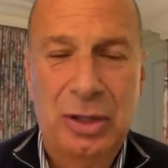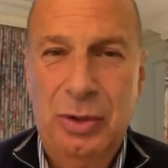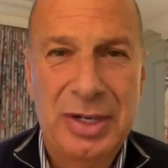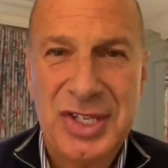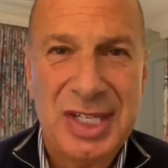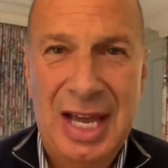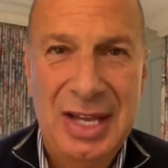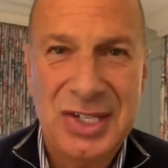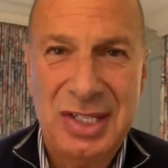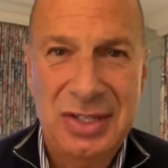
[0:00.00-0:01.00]

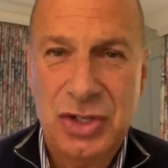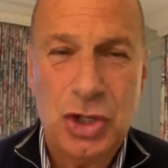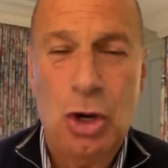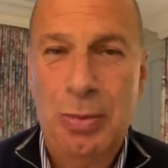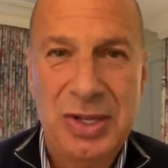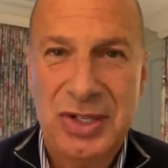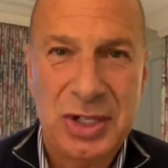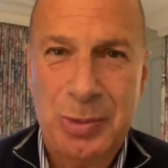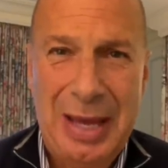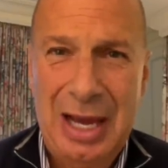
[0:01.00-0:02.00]
criticized his show business
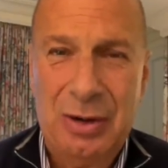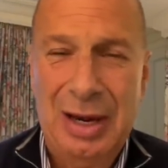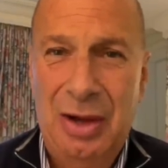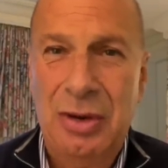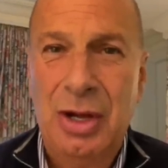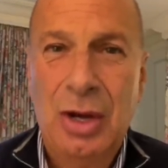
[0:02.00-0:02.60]
background.